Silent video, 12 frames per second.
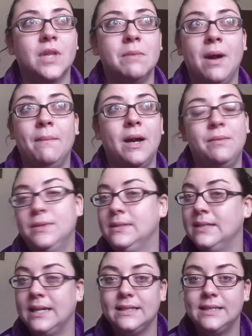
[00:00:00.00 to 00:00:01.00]
My mom
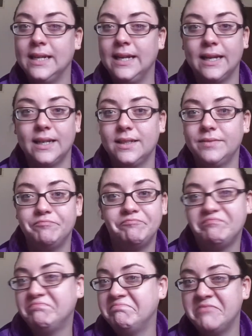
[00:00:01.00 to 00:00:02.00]
was not sick.
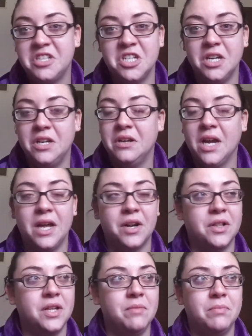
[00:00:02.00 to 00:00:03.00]
She had
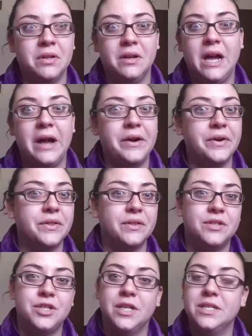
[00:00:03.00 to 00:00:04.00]
a clean bill of
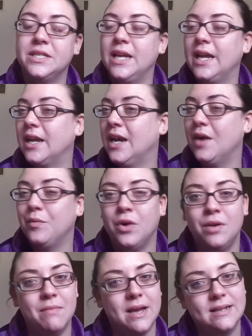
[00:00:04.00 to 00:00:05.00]
health. She didn't take not
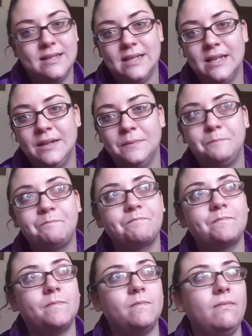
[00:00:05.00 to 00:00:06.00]
one medicine,
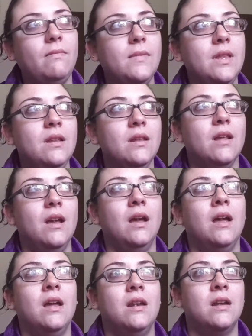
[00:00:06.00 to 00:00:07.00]

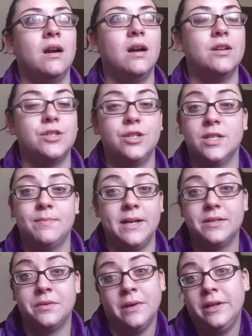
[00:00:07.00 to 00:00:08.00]
and she just
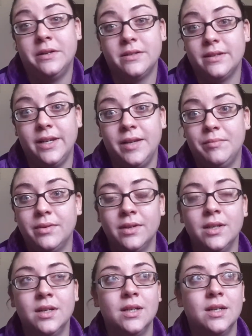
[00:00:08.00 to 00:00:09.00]
passed away in her sleep.
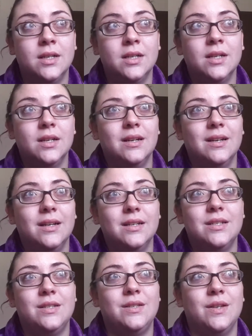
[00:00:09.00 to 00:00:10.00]

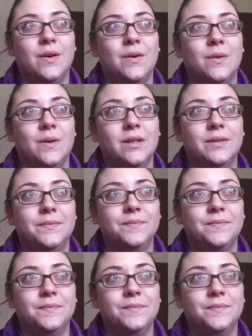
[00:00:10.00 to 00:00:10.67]
So